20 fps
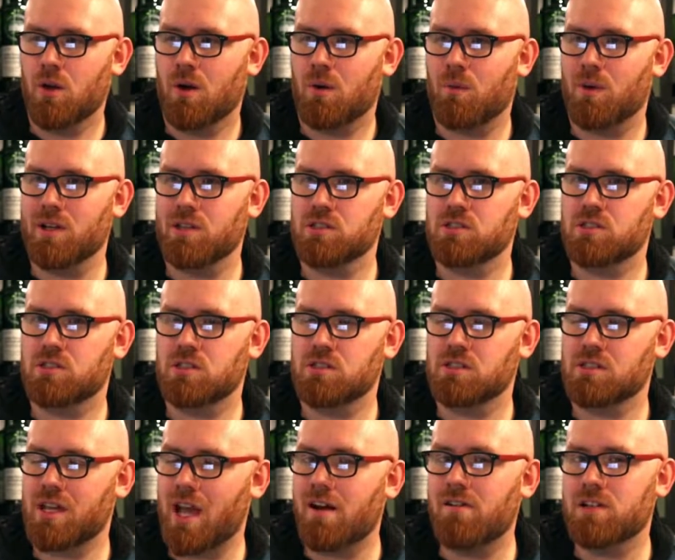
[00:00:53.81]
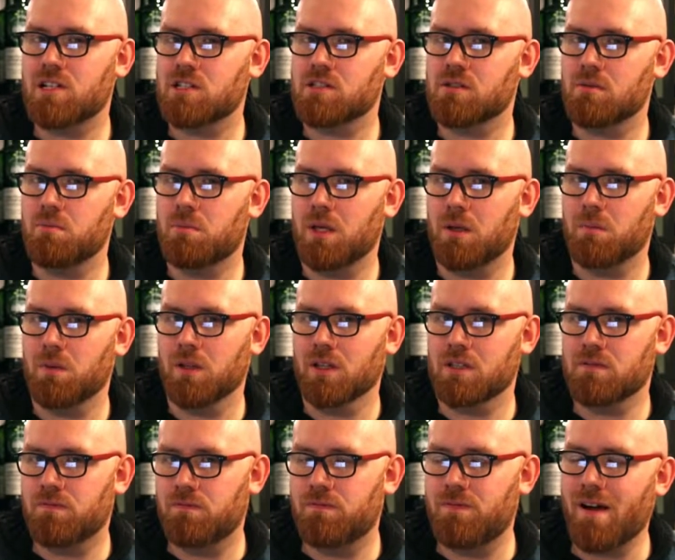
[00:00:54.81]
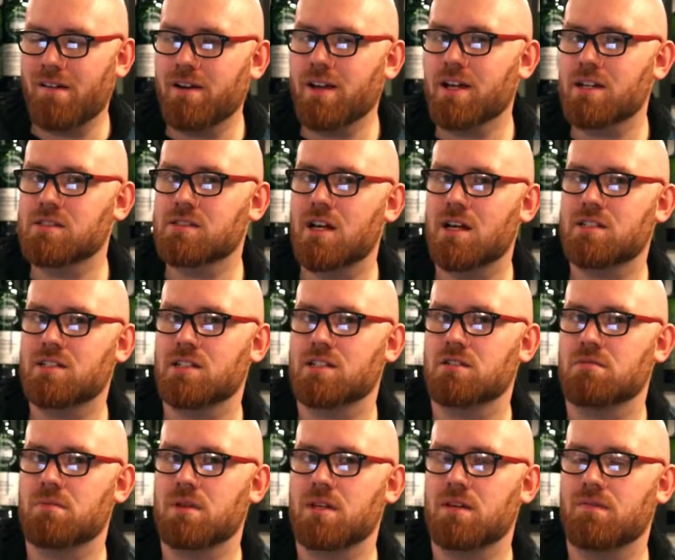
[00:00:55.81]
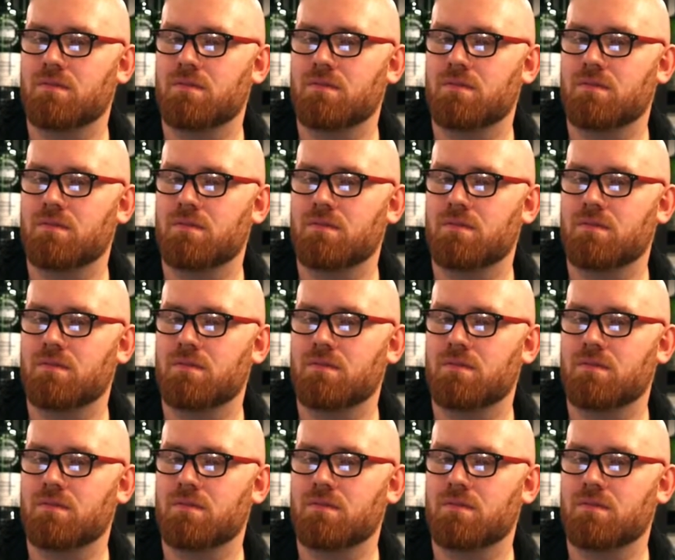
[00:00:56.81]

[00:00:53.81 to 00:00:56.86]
whilst scary to some people, is very exciting to me.